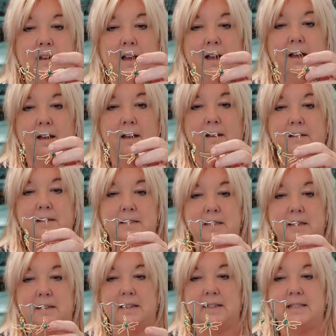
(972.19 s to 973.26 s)
And
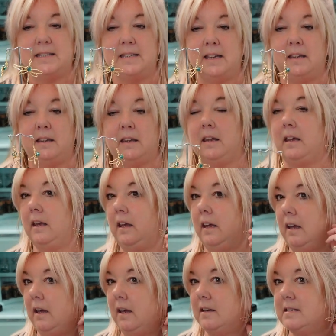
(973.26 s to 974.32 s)
they sit in the
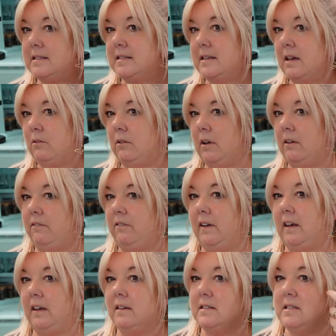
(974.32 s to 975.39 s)
ear so
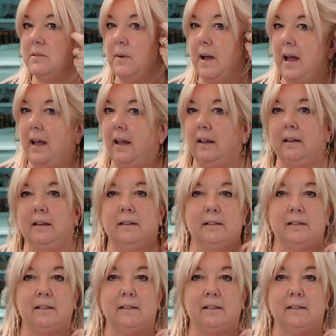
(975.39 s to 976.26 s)
lovely as well.